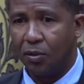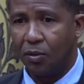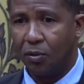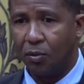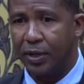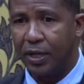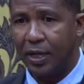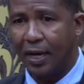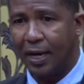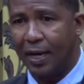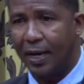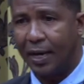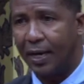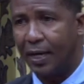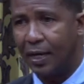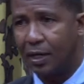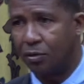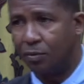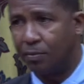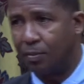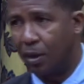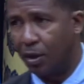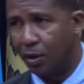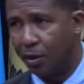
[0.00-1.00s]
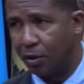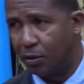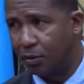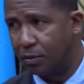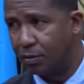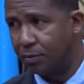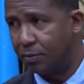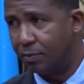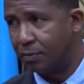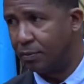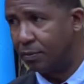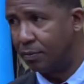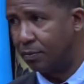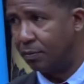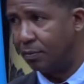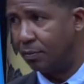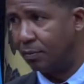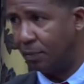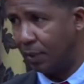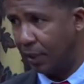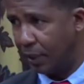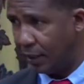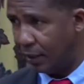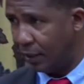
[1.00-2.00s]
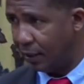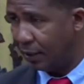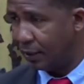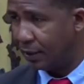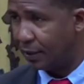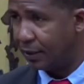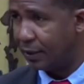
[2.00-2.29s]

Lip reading: we are here to borrow money